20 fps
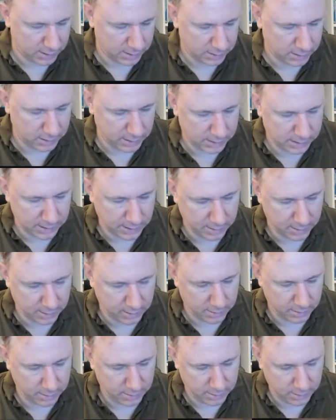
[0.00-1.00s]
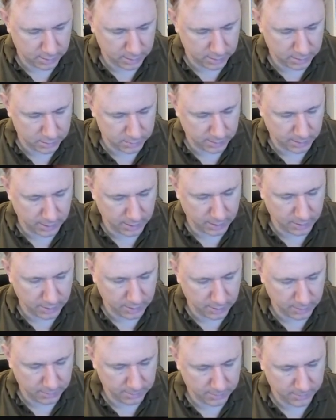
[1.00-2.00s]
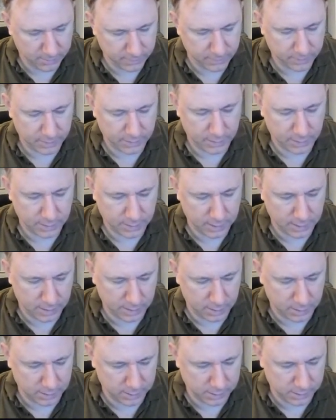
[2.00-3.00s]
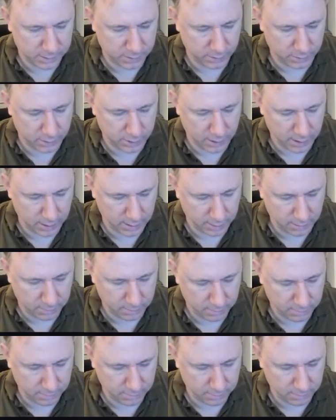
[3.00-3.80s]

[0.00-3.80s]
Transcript: So let's hang our underwear here and our sock here.